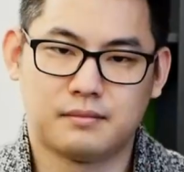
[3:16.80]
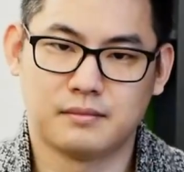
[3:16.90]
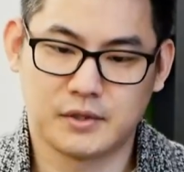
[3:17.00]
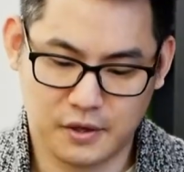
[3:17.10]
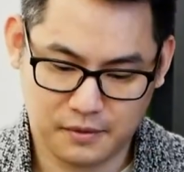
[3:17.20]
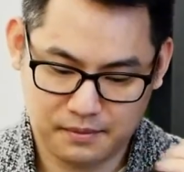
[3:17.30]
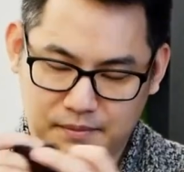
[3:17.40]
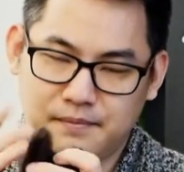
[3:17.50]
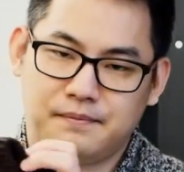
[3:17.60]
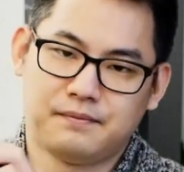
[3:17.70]
So,
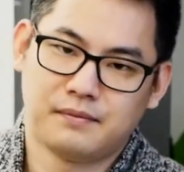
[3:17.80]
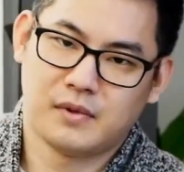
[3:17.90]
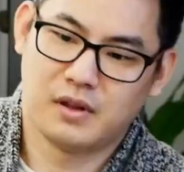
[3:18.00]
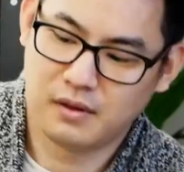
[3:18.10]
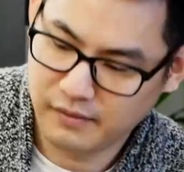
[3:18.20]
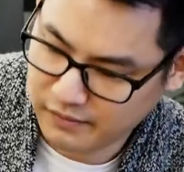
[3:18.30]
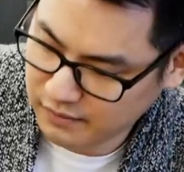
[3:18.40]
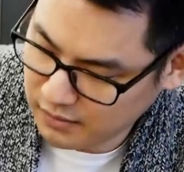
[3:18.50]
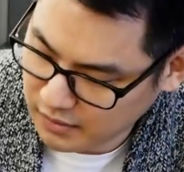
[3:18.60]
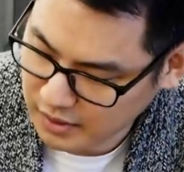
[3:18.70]

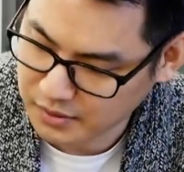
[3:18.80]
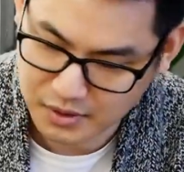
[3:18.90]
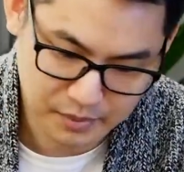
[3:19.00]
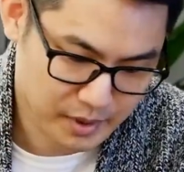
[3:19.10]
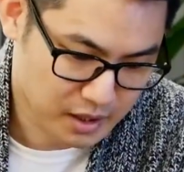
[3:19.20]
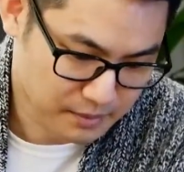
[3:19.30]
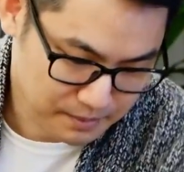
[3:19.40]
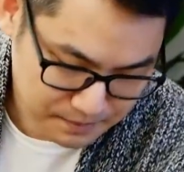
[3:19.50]
thought that was a good pickup.